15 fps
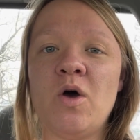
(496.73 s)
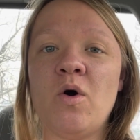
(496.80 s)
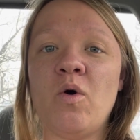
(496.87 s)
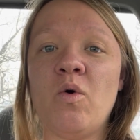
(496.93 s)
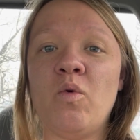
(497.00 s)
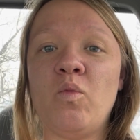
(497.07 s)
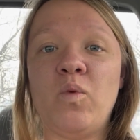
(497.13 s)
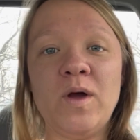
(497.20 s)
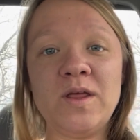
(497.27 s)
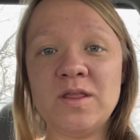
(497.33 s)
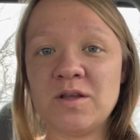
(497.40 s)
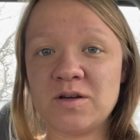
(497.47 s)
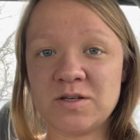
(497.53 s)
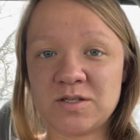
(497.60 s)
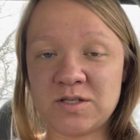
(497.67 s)
when
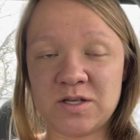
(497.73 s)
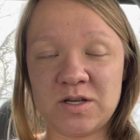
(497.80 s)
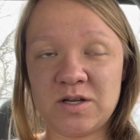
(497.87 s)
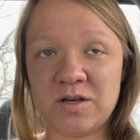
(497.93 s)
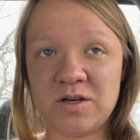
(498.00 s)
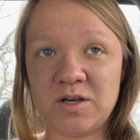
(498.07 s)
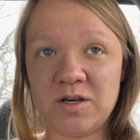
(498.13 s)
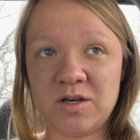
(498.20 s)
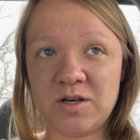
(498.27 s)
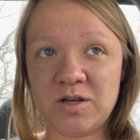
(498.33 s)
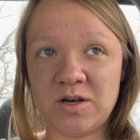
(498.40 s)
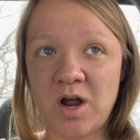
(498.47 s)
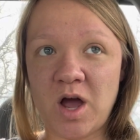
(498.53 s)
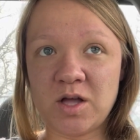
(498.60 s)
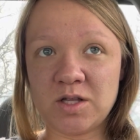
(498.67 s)
there's
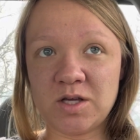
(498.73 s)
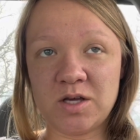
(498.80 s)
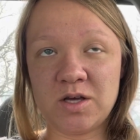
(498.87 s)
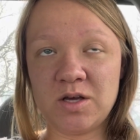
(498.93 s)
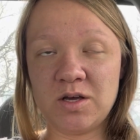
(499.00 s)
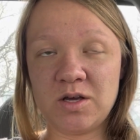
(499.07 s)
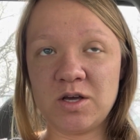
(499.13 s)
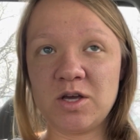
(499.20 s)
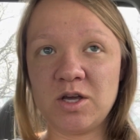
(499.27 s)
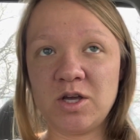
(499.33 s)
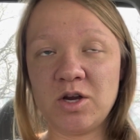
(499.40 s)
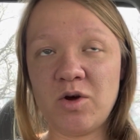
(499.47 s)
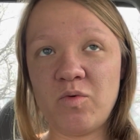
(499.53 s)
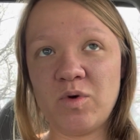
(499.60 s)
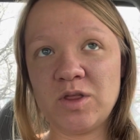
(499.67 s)
not, you
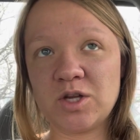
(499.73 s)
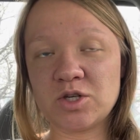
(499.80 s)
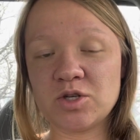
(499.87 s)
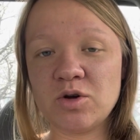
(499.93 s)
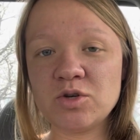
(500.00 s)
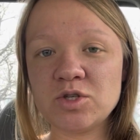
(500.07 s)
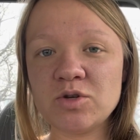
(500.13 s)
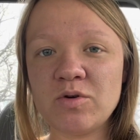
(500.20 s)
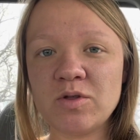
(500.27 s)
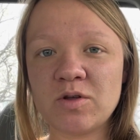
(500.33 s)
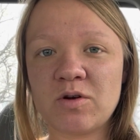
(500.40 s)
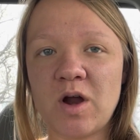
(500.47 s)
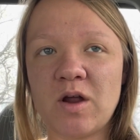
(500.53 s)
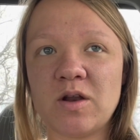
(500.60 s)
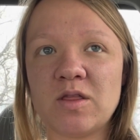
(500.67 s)
know, when there's no snow on the
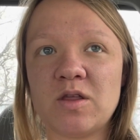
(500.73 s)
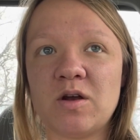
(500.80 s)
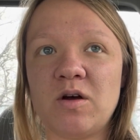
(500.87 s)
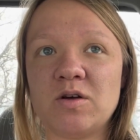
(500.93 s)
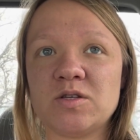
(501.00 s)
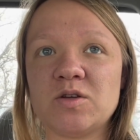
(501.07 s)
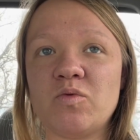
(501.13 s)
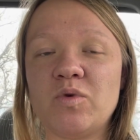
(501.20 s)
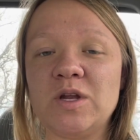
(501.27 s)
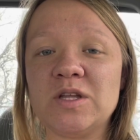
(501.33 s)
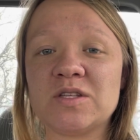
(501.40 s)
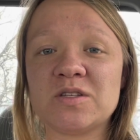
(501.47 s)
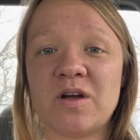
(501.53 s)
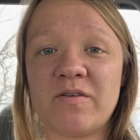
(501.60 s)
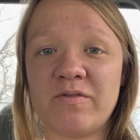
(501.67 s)
ground, and then also when
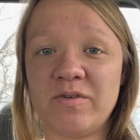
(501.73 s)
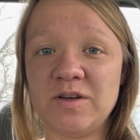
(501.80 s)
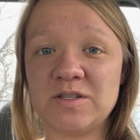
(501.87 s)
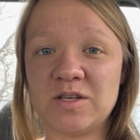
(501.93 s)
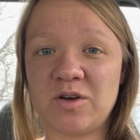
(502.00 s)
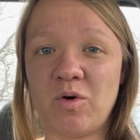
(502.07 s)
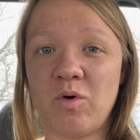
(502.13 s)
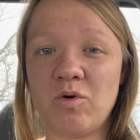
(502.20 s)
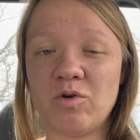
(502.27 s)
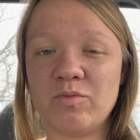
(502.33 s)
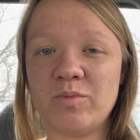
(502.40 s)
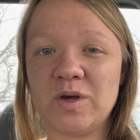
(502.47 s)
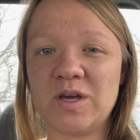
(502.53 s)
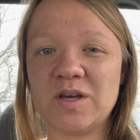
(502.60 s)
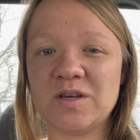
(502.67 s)
it's not freezing cold,
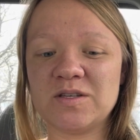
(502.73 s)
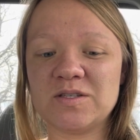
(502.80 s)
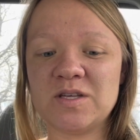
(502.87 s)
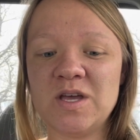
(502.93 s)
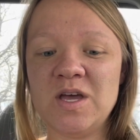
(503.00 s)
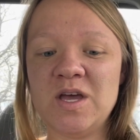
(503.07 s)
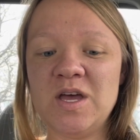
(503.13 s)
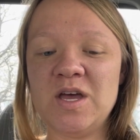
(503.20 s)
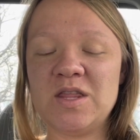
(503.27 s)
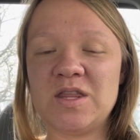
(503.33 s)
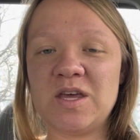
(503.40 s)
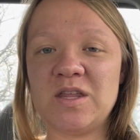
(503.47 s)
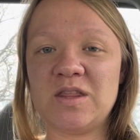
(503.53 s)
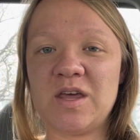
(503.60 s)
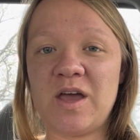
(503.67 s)
because
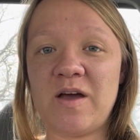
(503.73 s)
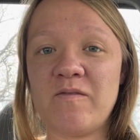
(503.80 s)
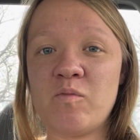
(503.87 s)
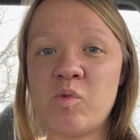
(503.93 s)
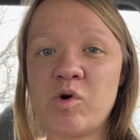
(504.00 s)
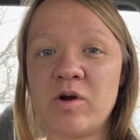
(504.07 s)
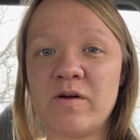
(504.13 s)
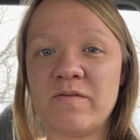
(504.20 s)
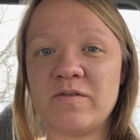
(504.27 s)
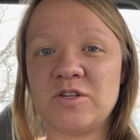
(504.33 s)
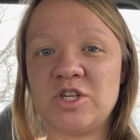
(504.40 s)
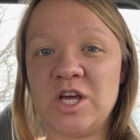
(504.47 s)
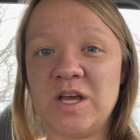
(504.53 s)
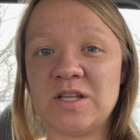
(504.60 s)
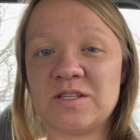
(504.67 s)
then they have more of a
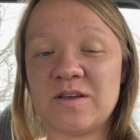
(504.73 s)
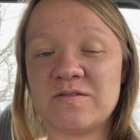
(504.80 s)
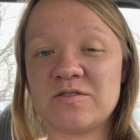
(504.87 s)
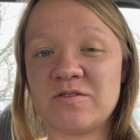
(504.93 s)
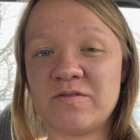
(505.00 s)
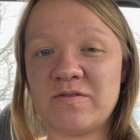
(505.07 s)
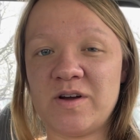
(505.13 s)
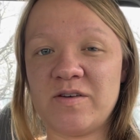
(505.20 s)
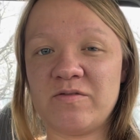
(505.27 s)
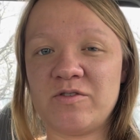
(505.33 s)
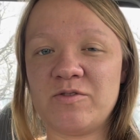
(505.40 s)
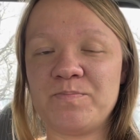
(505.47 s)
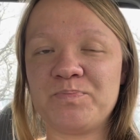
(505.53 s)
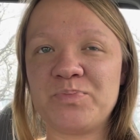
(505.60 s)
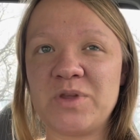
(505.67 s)
chance of
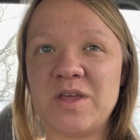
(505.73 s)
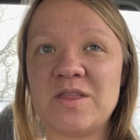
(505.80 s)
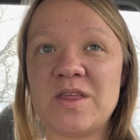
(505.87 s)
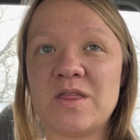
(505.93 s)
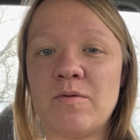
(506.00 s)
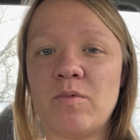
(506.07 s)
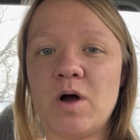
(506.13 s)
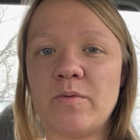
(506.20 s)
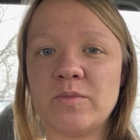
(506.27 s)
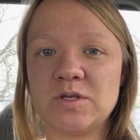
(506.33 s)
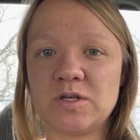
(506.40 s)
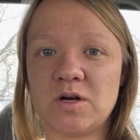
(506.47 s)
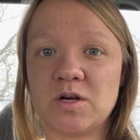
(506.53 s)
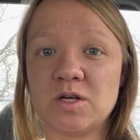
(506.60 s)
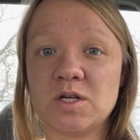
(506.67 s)
survival, and then the mamas
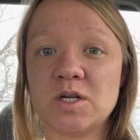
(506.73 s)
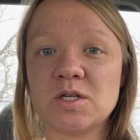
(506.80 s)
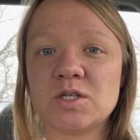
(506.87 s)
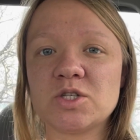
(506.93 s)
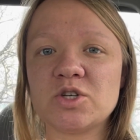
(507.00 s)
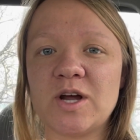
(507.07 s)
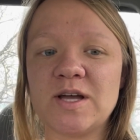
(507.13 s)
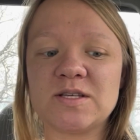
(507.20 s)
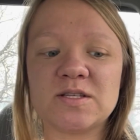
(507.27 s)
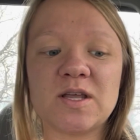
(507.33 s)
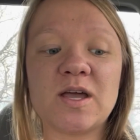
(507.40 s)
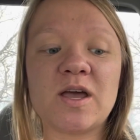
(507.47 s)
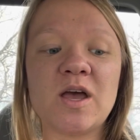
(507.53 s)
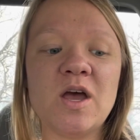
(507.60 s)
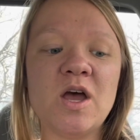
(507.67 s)
aren't stressed
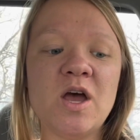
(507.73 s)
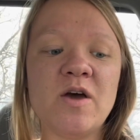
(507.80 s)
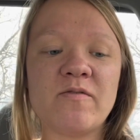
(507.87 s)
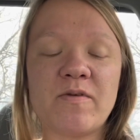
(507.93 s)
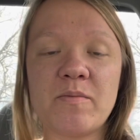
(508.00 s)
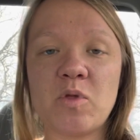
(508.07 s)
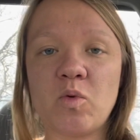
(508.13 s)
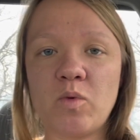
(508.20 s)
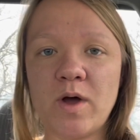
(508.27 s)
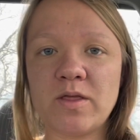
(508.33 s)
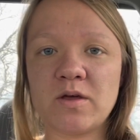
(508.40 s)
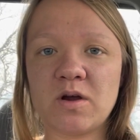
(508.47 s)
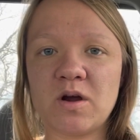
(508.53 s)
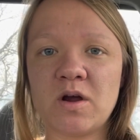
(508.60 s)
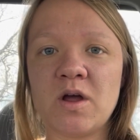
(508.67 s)
like from the
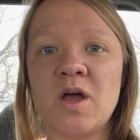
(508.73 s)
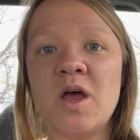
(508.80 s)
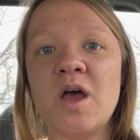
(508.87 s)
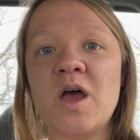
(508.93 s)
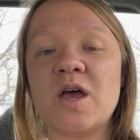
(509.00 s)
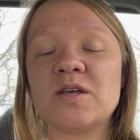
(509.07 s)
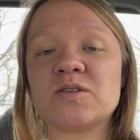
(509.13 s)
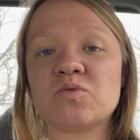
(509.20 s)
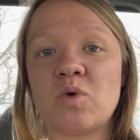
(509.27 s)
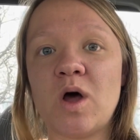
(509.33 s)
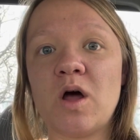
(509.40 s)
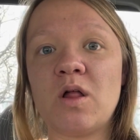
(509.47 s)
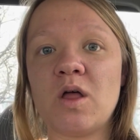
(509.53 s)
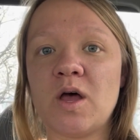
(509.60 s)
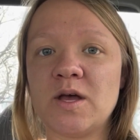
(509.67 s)
weather, as
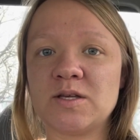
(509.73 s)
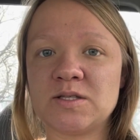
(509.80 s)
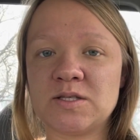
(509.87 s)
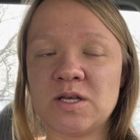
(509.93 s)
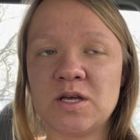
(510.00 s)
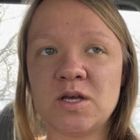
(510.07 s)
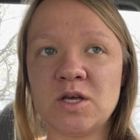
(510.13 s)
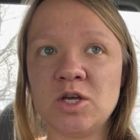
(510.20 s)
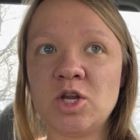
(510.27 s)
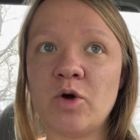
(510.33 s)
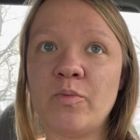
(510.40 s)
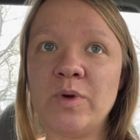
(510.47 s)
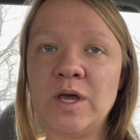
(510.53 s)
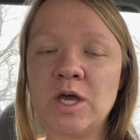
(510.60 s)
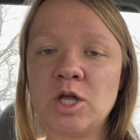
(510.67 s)
well as, you know,
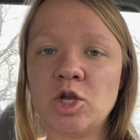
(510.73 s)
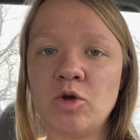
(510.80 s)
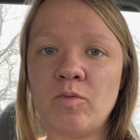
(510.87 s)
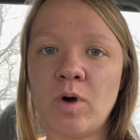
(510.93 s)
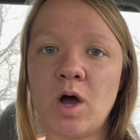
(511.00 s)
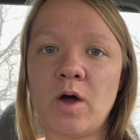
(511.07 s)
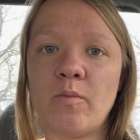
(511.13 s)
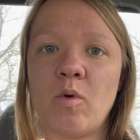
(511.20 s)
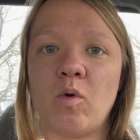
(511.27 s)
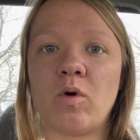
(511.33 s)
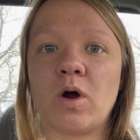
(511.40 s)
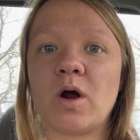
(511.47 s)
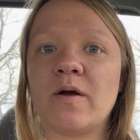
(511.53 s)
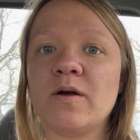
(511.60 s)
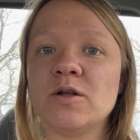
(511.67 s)
being a new mom
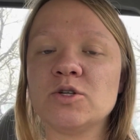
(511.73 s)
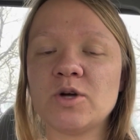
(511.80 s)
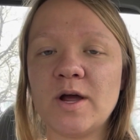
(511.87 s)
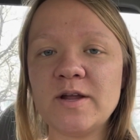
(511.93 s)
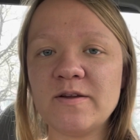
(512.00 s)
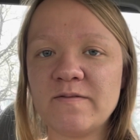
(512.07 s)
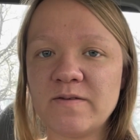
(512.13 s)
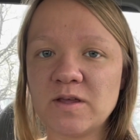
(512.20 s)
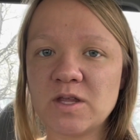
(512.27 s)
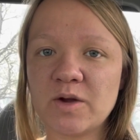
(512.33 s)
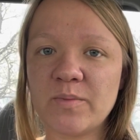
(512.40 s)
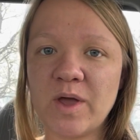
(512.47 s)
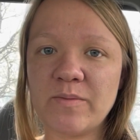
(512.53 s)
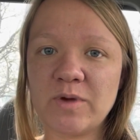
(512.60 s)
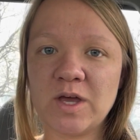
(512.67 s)
or trying to feed their
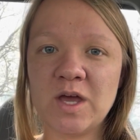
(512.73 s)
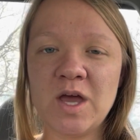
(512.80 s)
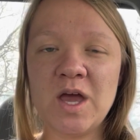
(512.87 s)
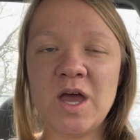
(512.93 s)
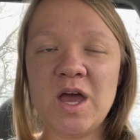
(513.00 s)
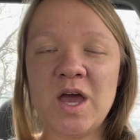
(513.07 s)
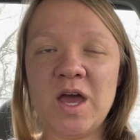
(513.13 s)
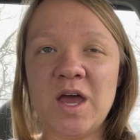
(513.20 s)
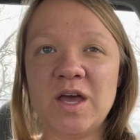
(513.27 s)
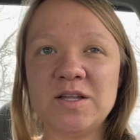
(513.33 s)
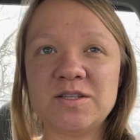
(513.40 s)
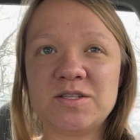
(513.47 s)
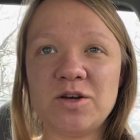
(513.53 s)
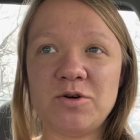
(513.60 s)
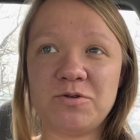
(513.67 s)
baby. And
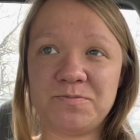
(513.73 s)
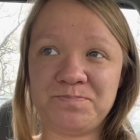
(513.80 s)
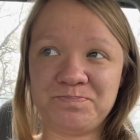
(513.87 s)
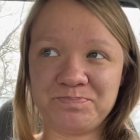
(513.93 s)
so